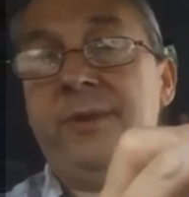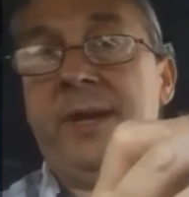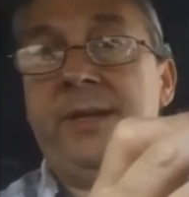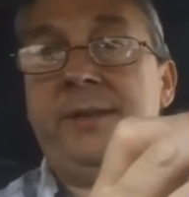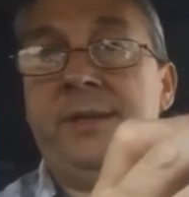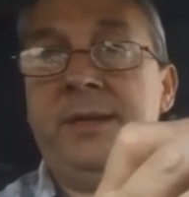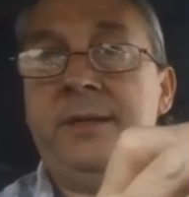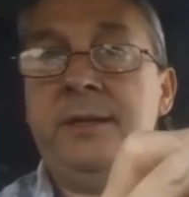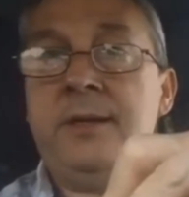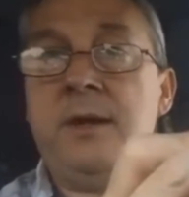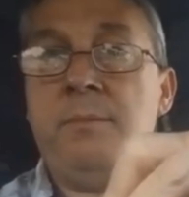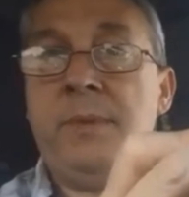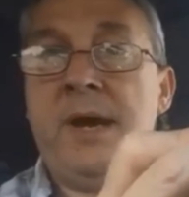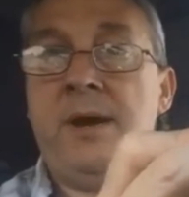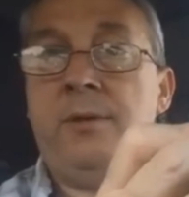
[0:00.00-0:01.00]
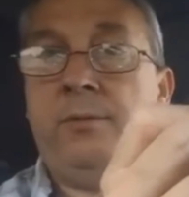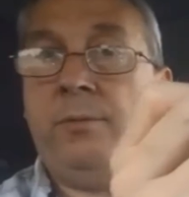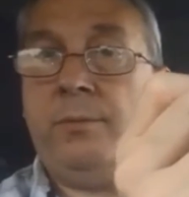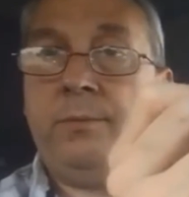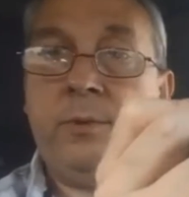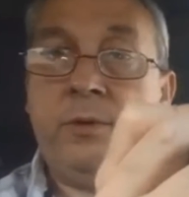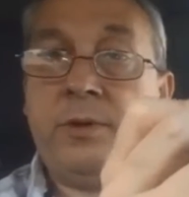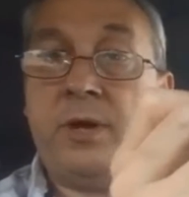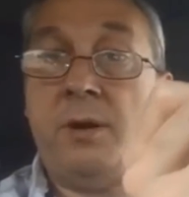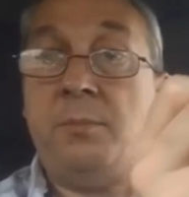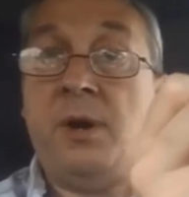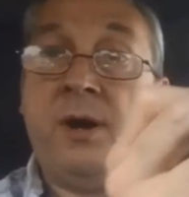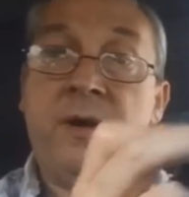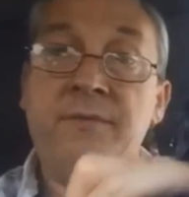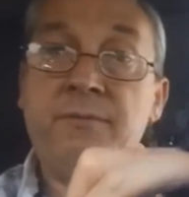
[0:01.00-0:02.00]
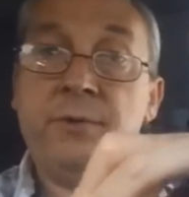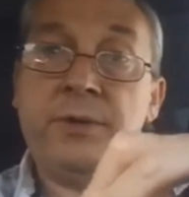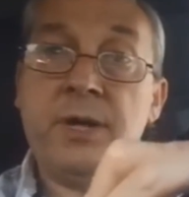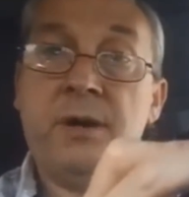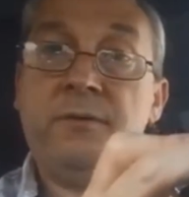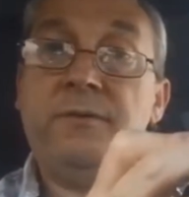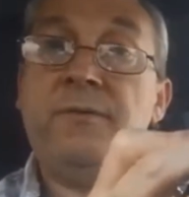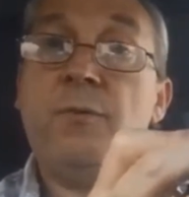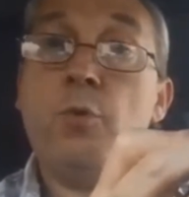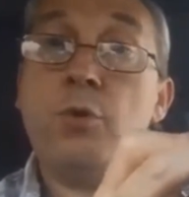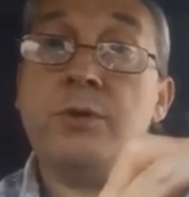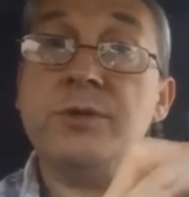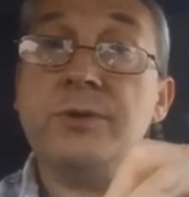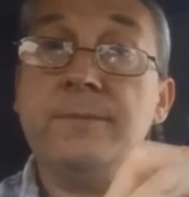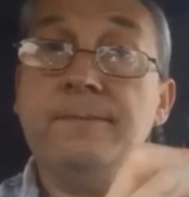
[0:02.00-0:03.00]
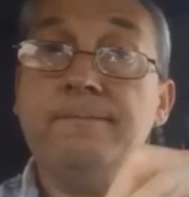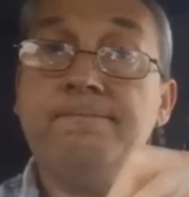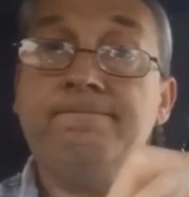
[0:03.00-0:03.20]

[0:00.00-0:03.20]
for that thing to come out or come off without force.